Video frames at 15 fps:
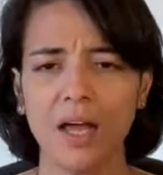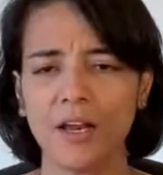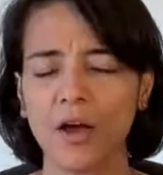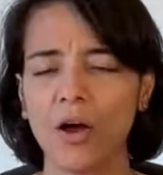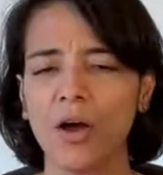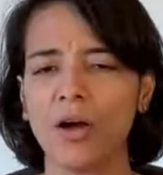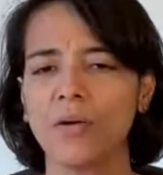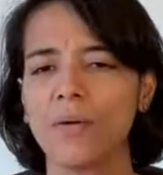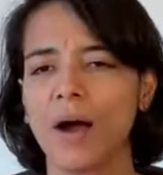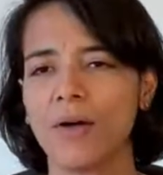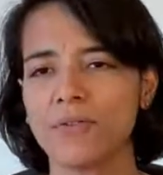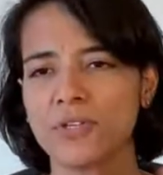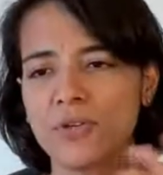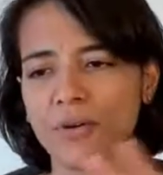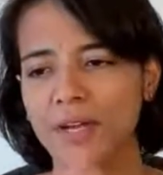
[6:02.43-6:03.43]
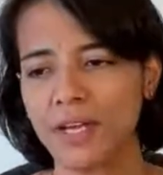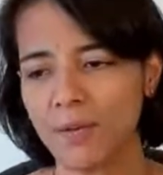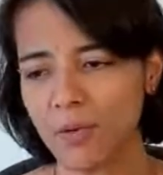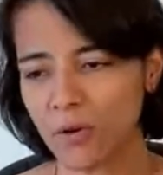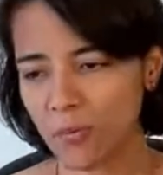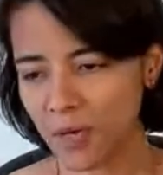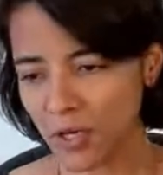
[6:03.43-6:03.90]
Now, I was talking
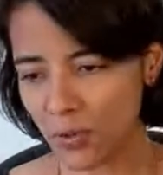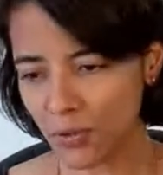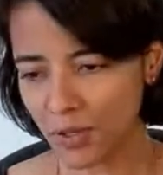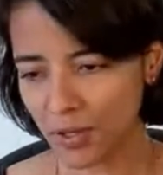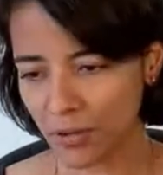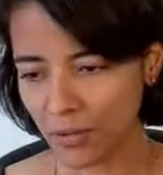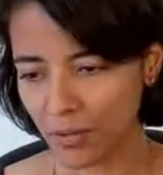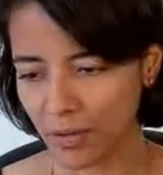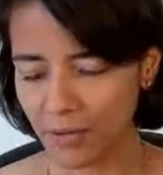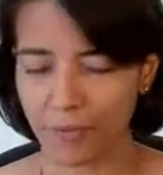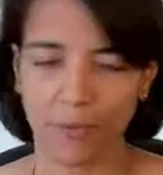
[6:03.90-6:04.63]
about my 2-year-old.